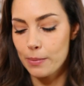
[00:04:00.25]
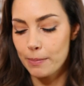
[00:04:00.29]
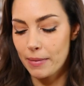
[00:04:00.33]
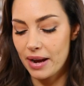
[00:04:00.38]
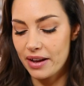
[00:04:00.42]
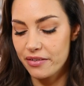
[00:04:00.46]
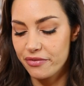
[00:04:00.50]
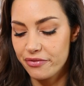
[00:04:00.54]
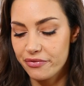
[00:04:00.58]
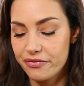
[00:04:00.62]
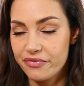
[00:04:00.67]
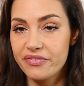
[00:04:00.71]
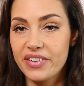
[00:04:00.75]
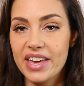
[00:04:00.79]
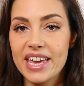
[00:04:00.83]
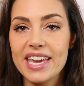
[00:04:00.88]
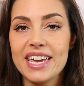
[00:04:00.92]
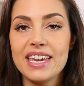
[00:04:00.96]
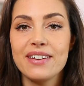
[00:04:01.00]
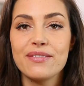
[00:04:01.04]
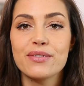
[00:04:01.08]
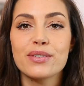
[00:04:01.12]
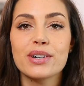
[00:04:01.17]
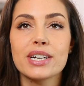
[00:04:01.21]
my
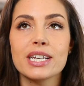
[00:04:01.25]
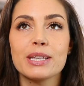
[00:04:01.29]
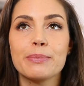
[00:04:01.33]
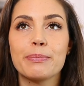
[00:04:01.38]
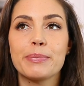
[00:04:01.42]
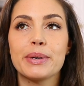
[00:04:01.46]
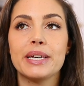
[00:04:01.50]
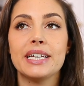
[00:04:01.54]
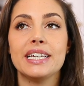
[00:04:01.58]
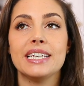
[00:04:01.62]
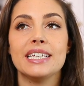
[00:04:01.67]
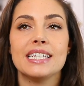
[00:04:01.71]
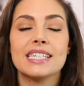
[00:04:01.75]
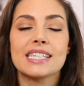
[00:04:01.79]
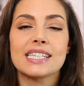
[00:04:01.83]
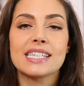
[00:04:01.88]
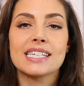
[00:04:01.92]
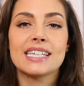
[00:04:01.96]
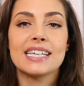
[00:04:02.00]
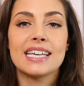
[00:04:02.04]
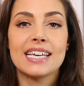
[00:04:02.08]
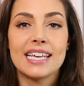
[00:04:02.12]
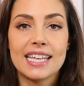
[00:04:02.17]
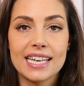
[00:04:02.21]
favorite piece
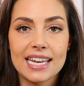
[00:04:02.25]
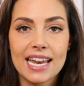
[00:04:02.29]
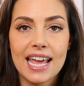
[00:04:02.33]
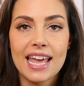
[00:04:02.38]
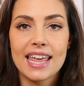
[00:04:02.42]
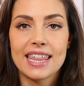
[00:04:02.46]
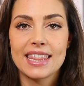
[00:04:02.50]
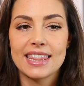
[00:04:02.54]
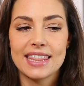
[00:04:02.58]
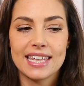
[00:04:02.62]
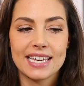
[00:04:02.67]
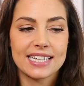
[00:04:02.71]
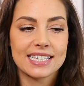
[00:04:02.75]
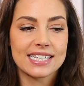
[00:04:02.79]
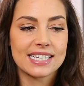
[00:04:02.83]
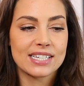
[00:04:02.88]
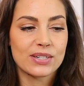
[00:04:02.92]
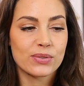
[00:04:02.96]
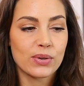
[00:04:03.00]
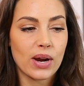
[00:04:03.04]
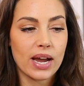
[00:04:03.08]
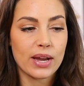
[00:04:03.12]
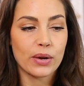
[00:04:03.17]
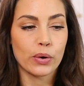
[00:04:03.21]
in this
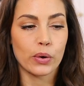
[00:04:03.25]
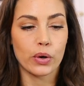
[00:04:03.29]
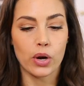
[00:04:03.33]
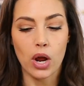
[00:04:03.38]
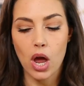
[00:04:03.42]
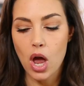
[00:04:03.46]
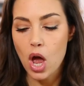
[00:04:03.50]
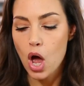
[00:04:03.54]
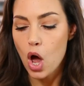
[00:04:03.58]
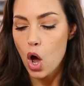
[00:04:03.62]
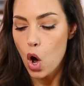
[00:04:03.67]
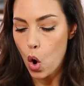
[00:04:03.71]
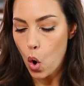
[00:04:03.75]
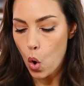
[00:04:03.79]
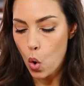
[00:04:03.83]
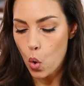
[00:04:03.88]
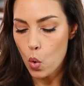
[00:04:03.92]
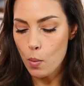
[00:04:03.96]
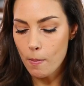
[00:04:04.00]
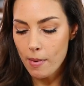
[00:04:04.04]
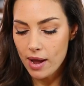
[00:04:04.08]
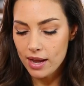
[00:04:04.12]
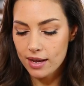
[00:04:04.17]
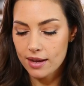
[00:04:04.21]
try on,
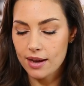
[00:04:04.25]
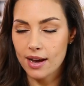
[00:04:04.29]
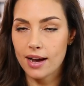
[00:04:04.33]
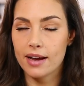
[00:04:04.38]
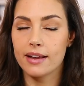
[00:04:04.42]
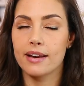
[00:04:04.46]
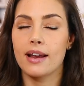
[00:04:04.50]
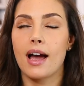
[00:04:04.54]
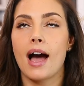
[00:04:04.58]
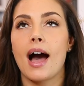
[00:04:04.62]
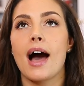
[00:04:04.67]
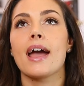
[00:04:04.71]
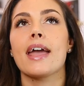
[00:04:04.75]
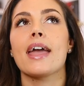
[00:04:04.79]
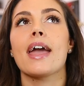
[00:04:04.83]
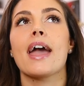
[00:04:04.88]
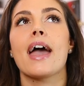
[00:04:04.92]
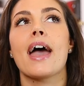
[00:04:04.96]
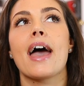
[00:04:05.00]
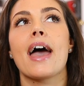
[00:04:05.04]
oh my god, I